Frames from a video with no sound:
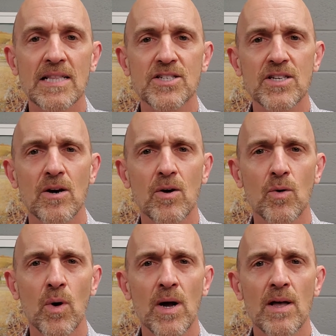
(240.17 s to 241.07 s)

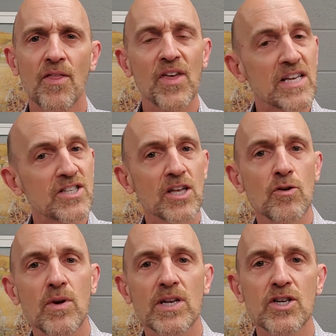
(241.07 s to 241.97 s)
so things that
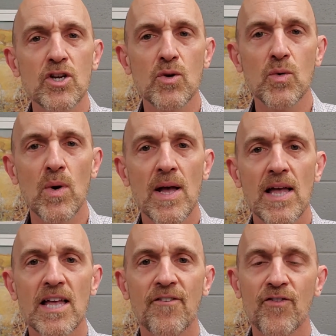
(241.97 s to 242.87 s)
you can do
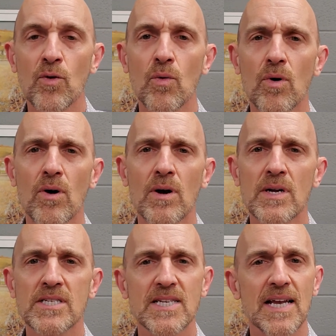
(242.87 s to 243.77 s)
if you're,
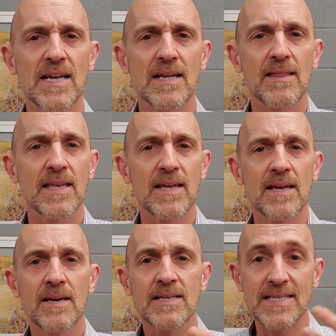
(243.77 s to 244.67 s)
say, the
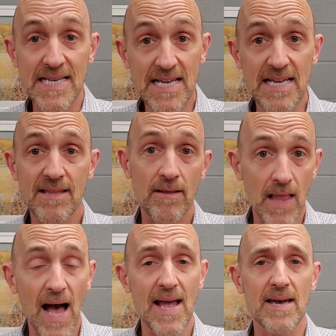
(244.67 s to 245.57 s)
D, the
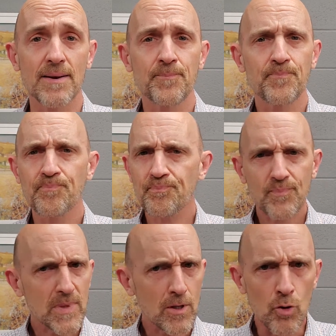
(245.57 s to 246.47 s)
lion,
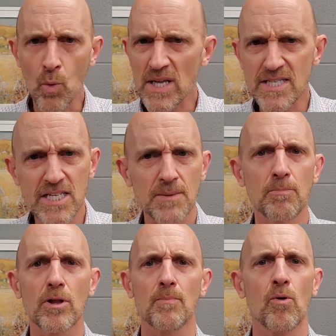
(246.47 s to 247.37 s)
who wants things in
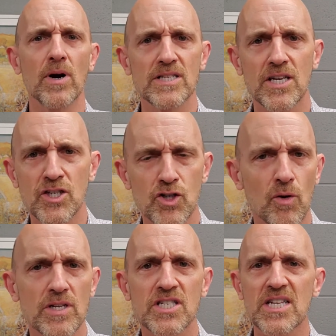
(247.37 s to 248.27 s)
bullet points and
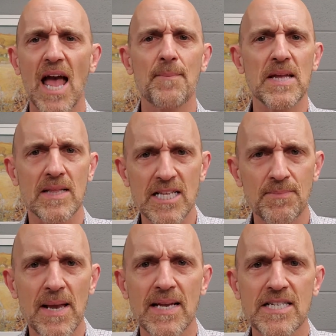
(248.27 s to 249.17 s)
short and snappy, and let's
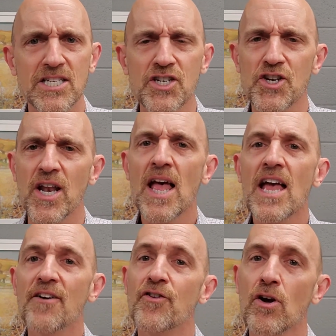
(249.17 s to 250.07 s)
make a decision.
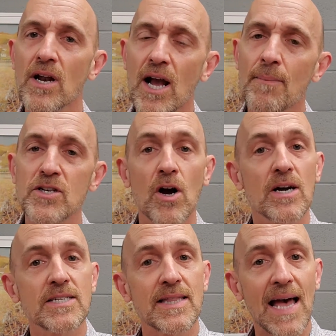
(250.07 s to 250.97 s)
If you're going to come and
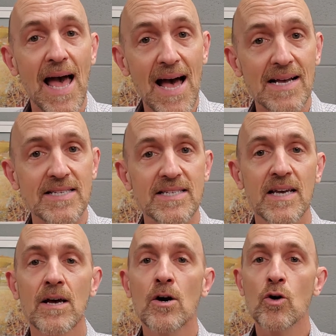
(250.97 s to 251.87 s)
talk to the S,
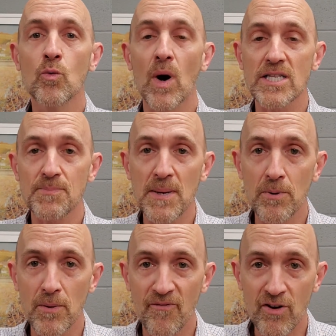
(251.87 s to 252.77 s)
who wants people
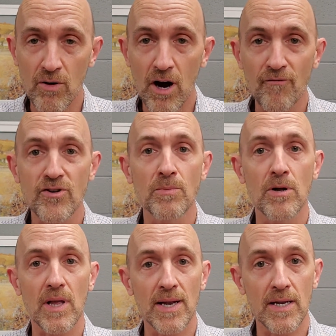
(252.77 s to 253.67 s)
to feel
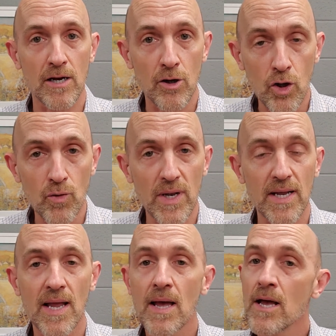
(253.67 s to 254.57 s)
comfortable and
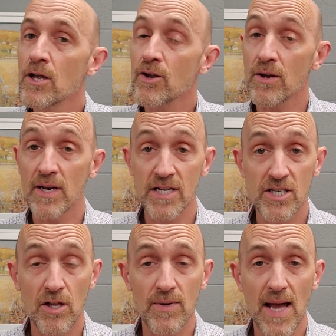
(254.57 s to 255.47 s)
included, you need to
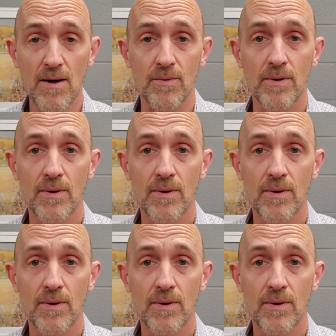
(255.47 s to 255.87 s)
slow down.